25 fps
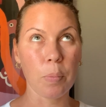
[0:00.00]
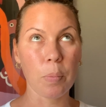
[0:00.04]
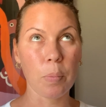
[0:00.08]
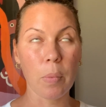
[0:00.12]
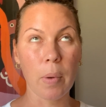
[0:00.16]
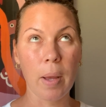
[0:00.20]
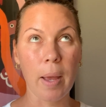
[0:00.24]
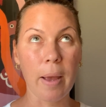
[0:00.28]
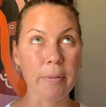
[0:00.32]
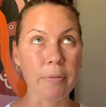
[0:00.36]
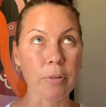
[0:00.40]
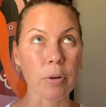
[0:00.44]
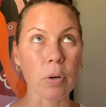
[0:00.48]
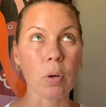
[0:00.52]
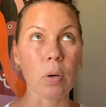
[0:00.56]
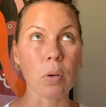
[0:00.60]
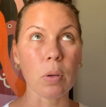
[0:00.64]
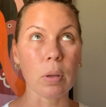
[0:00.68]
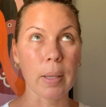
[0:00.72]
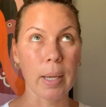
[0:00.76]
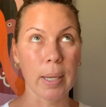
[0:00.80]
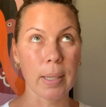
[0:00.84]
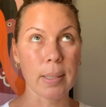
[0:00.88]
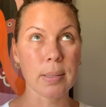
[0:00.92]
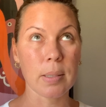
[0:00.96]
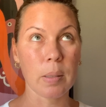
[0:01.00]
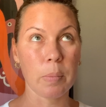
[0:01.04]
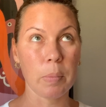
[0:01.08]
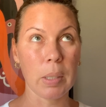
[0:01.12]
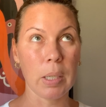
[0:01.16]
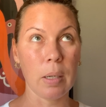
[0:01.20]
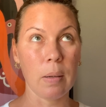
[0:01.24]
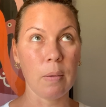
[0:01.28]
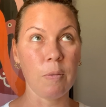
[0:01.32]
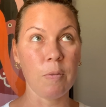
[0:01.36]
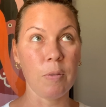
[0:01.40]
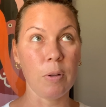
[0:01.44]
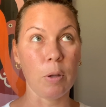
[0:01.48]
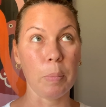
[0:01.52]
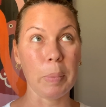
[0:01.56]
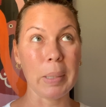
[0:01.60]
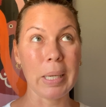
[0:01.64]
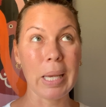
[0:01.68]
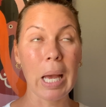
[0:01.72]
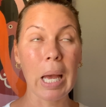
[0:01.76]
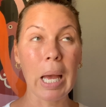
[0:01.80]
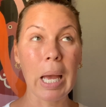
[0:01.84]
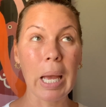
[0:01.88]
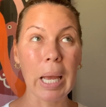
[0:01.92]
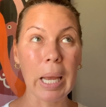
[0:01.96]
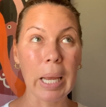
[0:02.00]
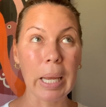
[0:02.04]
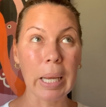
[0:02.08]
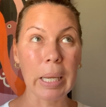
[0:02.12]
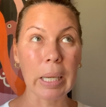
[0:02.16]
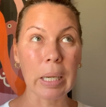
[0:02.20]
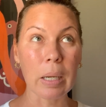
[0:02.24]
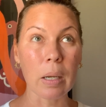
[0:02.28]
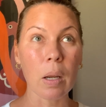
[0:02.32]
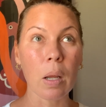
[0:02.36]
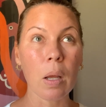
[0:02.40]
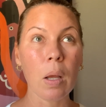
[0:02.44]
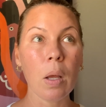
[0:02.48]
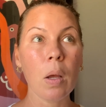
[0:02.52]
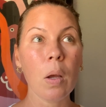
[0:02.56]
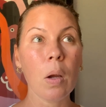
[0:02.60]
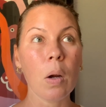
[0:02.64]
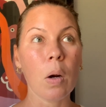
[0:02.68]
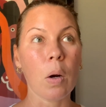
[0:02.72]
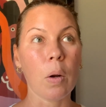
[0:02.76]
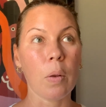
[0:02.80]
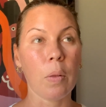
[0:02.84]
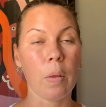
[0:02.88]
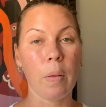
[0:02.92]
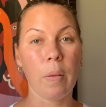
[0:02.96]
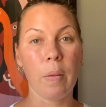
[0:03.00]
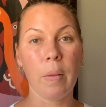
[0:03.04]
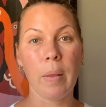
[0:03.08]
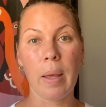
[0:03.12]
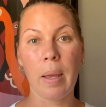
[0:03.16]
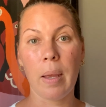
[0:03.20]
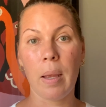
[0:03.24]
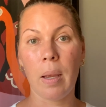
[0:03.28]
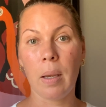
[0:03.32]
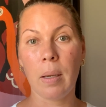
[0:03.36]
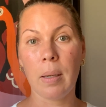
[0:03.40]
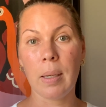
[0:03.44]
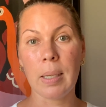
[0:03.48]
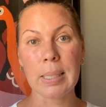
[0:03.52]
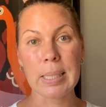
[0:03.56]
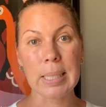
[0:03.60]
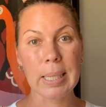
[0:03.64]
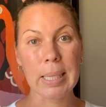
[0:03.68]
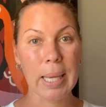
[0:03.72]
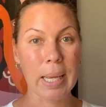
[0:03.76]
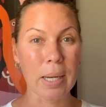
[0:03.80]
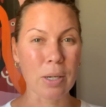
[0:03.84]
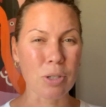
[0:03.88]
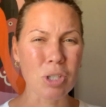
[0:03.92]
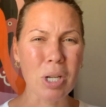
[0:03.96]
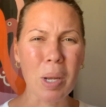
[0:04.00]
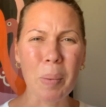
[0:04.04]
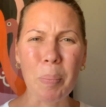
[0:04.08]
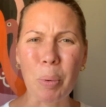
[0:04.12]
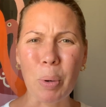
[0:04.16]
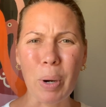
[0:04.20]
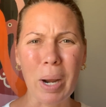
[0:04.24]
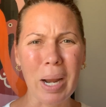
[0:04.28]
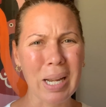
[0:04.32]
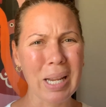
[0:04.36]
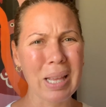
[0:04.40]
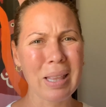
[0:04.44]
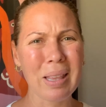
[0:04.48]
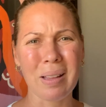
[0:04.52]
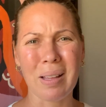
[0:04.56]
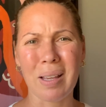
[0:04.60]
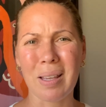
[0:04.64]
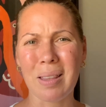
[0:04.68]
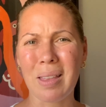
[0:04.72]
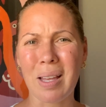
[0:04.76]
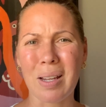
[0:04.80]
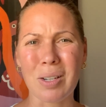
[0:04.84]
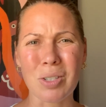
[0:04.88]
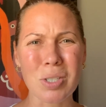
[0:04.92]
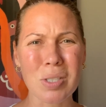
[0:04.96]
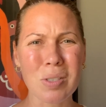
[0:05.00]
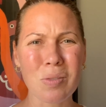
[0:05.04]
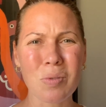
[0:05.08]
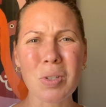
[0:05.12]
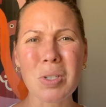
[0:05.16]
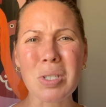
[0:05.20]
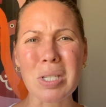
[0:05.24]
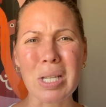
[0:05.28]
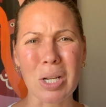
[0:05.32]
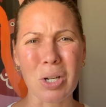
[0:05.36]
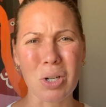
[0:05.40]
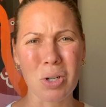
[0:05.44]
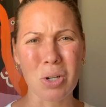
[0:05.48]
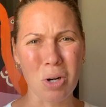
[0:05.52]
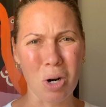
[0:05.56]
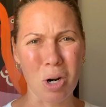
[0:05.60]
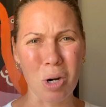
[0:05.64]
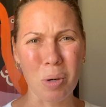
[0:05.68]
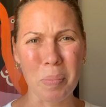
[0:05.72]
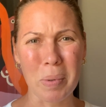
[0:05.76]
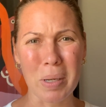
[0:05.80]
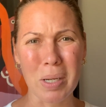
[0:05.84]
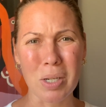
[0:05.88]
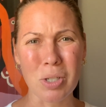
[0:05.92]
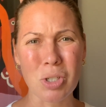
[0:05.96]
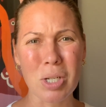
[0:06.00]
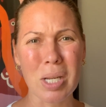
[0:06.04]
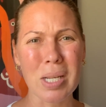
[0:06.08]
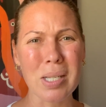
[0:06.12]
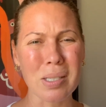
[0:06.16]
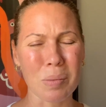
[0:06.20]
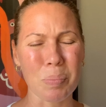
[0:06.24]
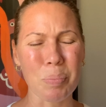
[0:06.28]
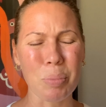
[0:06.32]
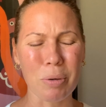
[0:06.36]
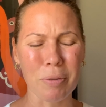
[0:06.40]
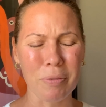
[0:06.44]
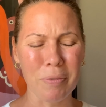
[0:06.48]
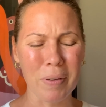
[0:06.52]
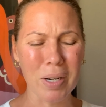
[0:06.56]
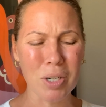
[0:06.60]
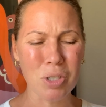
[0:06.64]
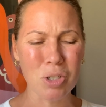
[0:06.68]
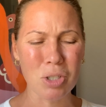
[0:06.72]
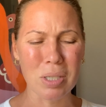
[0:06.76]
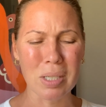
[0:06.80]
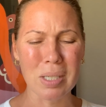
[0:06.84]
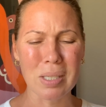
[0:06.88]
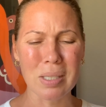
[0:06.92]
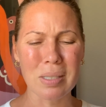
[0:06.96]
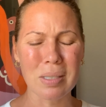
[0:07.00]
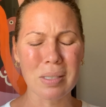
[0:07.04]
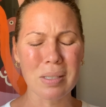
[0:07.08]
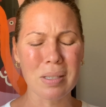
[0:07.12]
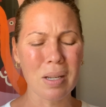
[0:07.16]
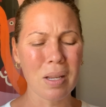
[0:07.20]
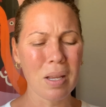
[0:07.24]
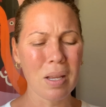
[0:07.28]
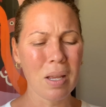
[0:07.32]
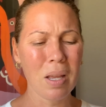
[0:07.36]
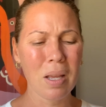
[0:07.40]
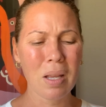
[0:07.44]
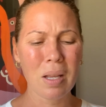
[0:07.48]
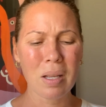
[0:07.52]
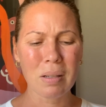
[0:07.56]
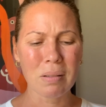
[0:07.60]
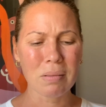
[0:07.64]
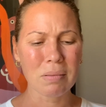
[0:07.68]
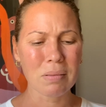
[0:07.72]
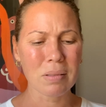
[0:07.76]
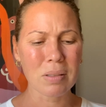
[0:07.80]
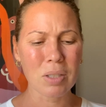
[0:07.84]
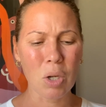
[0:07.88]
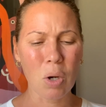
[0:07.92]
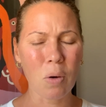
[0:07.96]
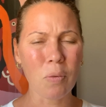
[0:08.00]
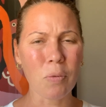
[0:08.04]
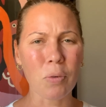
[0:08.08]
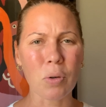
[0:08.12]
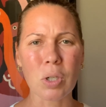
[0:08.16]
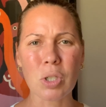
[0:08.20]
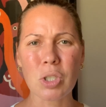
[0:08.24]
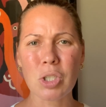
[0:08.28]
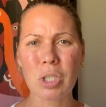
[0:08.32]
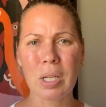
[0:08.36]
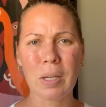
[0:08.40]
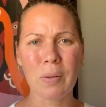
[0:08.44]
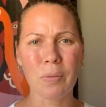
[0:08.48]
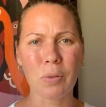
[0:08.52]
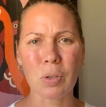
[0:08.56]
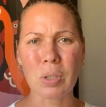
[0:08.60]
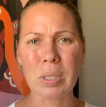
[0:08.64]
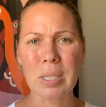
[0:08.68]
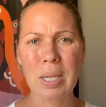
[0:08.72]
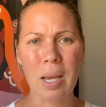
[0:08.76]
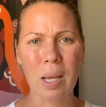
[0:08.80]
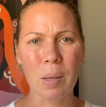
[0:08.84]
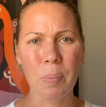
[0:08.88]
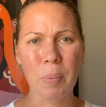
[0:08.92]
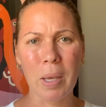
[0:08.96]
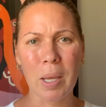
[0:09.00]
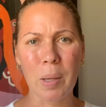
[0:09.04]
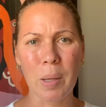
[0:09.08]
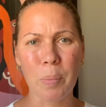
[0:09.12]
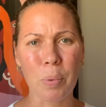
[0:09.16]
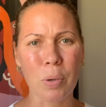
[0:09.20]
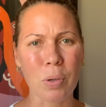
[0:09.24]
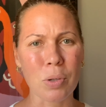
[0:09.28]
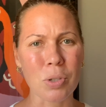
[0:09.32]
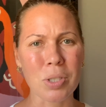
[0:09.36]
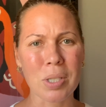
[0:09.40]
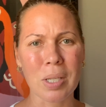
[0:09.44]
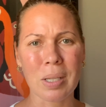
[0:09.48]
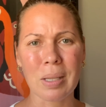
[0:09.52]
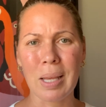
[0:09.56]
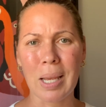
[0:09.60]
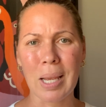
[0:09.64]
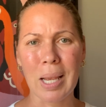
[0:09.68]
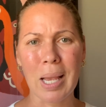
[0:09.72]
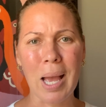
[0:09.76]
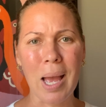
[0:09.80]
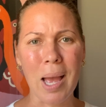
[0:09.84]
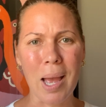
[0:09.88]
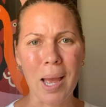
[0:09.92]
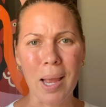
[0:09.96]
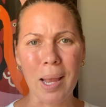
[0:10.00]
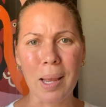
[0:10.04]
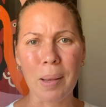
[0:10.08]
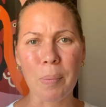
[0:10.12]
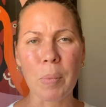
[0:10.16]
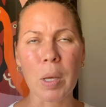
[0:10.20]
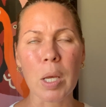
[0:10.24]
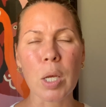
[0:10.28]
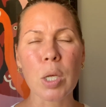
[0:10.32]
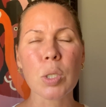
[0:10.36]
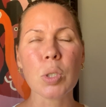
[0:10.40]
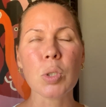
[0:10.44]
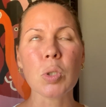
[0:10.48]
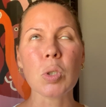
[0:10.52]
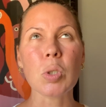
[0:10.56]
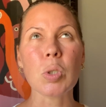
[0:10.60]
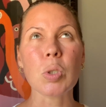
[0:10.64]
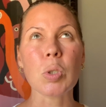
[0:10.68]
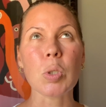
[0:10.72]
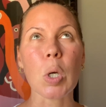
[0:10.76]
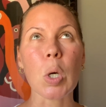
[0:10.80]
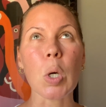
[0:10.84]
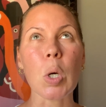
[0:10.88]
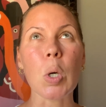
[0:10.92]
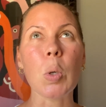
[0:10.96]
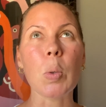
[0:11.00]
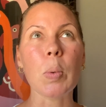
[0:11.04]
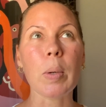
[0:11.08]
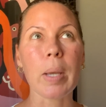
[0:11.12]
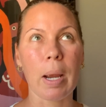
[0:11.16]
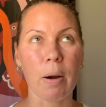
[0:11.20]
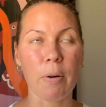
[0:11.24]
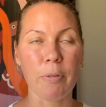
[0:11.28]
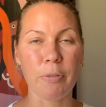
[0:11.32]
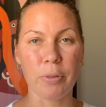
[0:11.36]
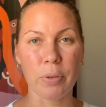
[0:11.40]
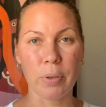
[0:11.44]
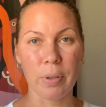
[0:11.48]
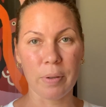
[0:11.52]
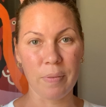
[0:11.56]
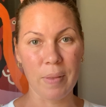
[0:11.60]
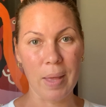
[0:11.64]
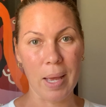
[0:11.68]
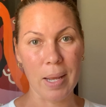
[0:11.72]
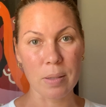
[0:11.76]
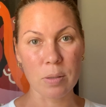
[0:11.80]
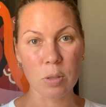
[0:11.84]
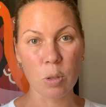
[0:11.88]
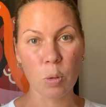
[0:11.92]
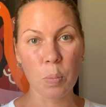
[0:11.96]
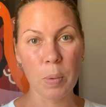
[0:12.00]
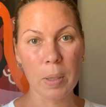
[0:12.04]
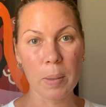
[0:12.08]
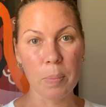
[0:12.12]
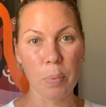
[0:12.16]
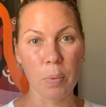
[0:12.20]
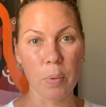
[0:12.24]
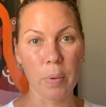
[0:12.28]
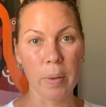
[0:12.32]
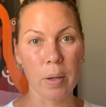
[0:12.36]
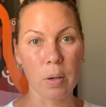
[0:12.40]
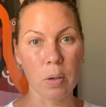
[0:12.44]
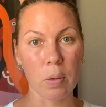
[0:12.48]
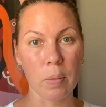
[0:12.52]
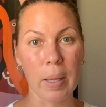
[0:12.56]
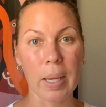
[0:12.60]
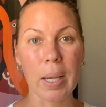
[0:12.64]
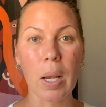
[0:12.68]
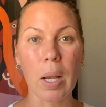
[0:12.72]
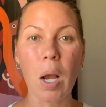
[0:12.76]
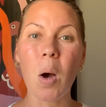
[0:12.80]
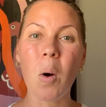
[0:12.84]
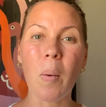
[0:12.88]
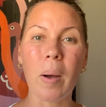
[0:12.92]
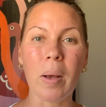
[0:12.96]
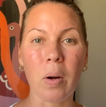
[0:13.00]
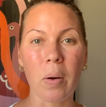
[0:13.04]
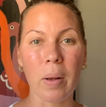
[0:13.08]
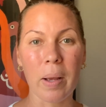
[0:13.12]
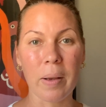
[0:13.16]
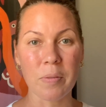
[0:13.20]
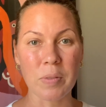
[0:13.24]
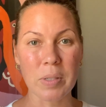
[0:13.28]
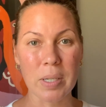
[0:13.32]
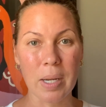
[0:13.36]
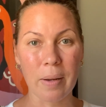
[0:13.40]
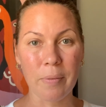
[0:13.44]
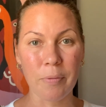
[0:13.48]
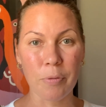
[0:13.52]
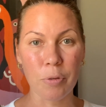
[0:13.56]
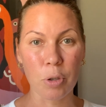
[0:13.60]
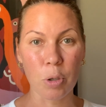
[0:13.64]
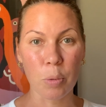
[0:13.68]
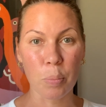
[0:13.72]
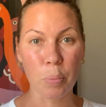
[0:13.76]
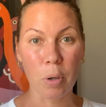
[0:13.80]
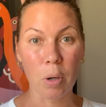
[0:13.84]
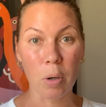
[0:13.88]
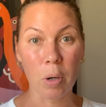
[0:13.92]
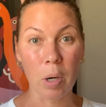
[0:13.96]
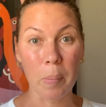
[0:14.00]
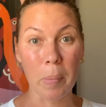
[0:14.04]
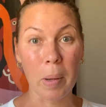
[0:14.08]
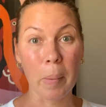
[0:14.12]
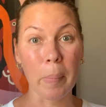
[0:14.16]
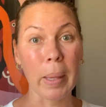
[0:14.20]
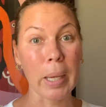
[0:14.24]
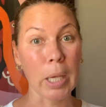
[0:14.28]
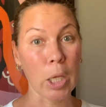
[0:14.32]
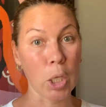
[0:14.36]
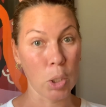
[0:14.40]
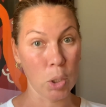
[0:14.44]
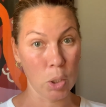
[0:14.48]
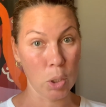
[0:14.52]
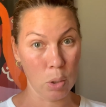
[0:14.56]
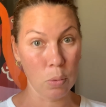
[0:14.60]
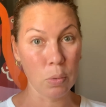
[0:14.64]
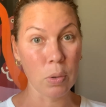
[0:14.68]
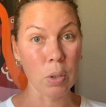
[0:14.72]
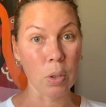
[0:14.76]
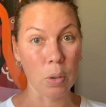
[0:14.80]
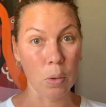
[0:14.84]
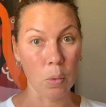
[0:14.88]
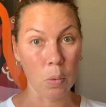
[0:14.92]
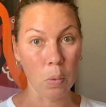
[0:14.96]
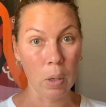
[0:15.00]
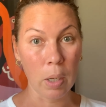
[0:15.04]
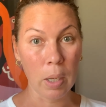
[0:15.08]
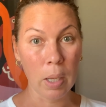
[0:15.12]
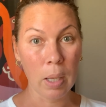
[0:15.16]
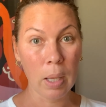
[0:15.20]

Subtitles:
ever like somebody to feel behind or that they need to catch up or anything like that. It just feels like garbage. As a perfectionist, the overachiever type A person, I'm so careful of that. So people that are oh, I don't have time for your program, I'm you do.